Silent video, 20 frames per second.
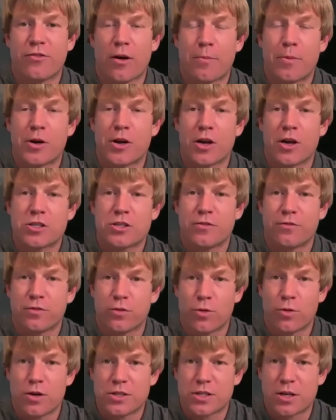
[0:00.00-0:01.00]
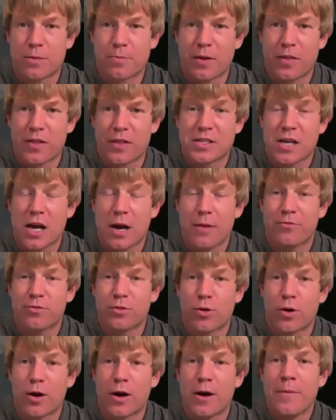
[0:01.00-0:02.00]
Our production floor is up on the top
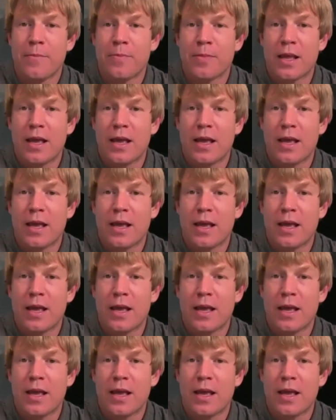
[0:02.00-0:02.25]
floor,